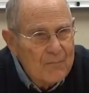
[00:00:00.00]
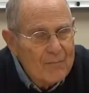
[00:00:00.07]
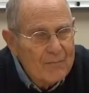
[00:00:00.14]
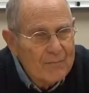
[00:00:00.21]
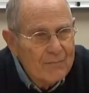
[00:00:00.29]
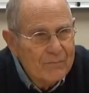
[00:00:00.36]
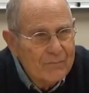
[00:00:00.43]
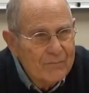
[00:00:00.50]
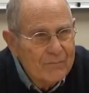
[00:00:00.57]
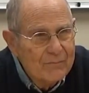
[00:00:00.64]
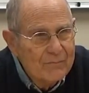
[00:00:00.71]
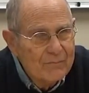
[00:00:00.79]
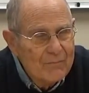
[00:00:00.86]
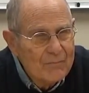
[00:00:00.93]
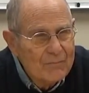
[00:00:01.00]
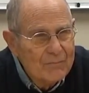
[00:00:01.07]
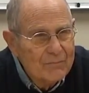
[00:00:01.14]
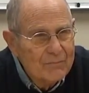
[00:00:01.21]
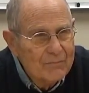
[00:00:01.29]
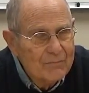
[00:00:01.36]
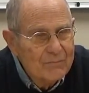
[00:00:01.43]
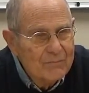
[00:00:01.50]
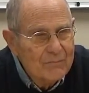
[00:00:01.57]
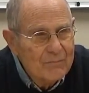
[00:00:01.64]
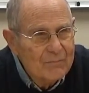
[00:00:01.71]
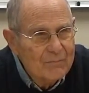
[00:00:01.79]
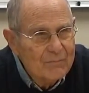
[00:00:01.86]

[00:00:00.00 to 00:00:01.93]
[no speech]